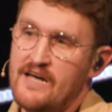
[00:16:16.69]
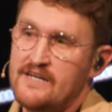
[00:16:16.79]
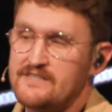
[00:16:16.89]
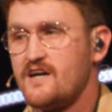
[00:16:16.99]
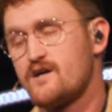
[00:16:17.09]

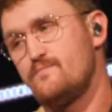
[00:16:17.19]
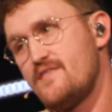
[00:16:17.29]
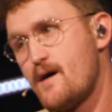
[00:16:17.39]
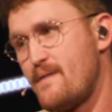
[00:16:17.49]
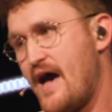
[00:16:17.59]
It's not going to be
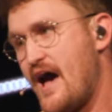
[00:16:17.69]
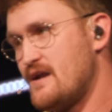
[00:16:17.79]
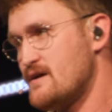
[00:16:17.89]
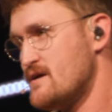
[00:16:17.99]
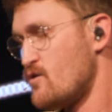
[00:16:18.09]
that bad,
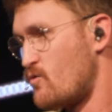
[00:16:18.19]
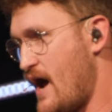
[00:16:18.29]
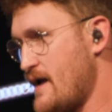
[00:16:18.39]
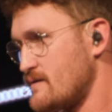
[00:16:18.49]
right?